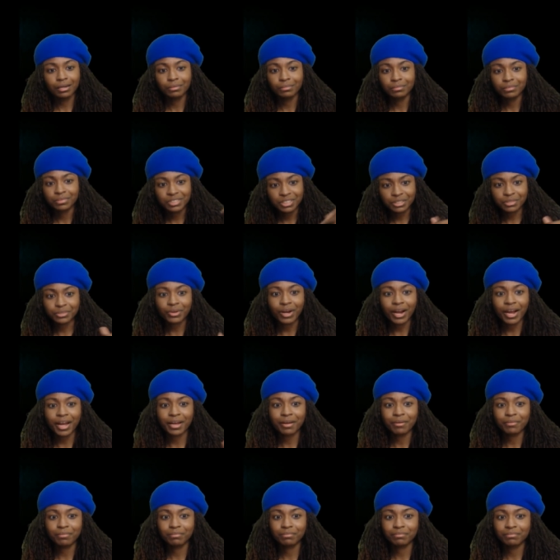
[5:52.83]
Subscribe
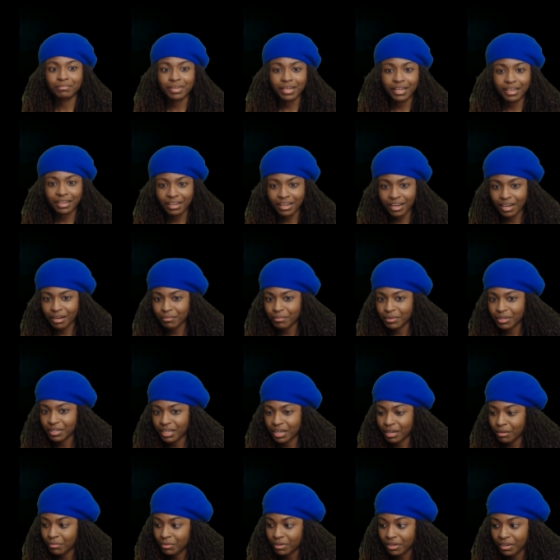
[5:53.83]
and comment
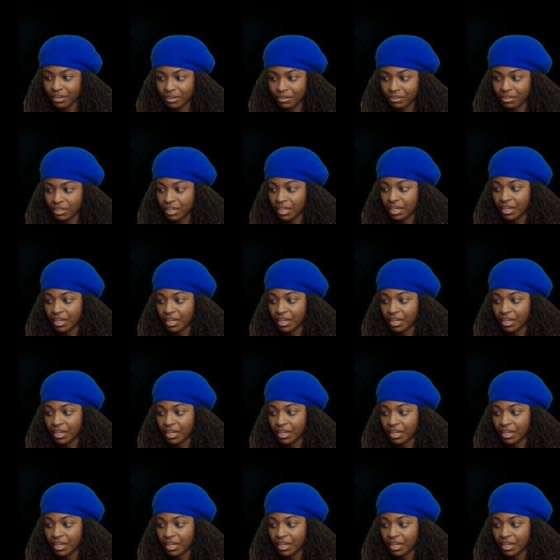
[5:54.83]
down below.